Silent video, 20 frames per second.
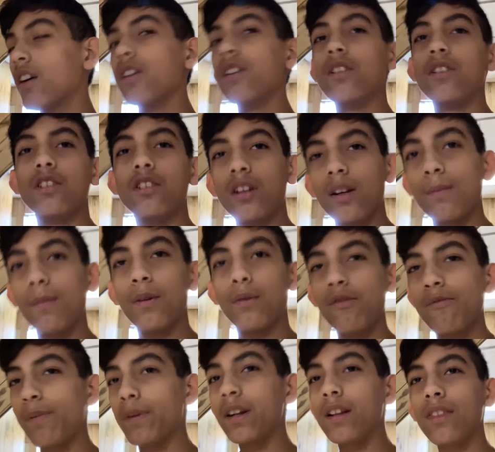Jimmy, we've
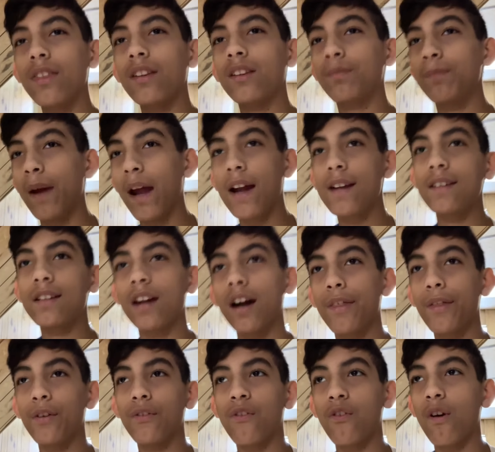been in this band together
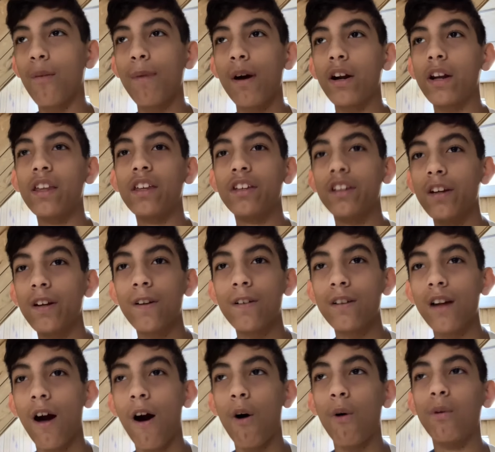for about a year
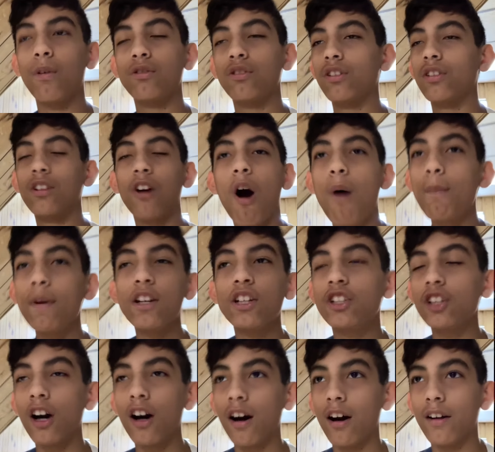now. Just call me
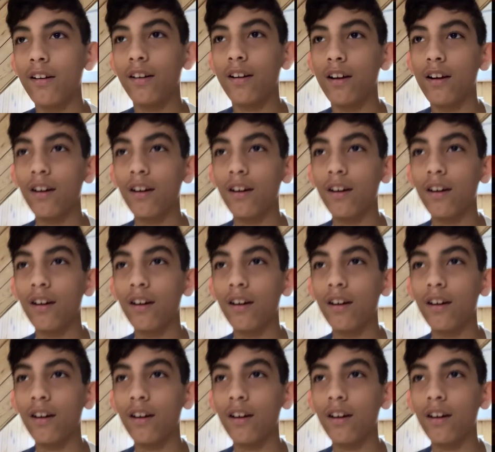John.